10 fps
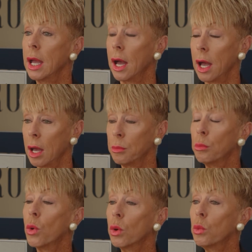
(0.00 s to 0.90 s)

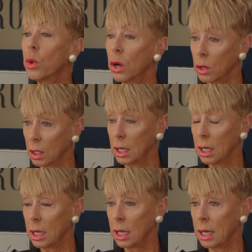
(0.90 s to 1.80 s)
More work
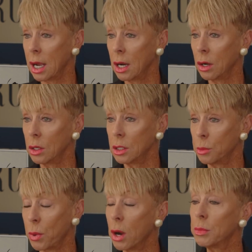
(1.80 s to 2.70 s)
in our
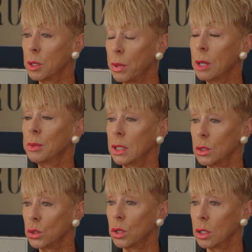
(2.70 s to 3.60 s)
Department of Public
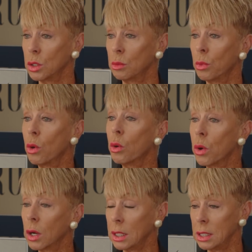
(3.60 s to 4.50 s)
Instruction, more
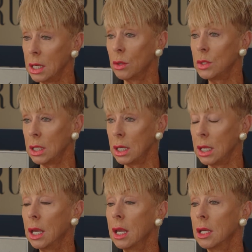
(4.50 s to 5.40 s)
work at
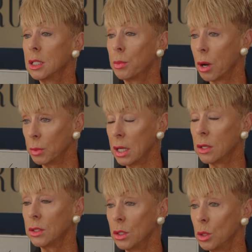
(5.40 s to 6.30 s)
DOT, Department of
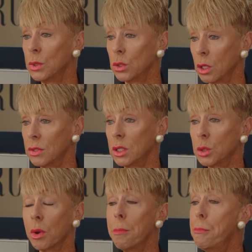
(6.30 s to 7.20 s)
Health and Human
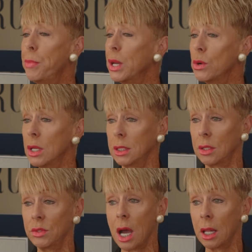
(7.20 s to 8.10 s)
Services, where billions
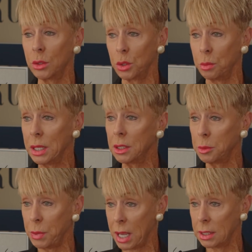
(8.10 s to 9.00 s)
of dollars are being
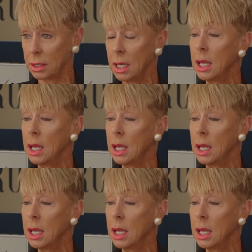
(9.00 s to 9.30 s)
spent,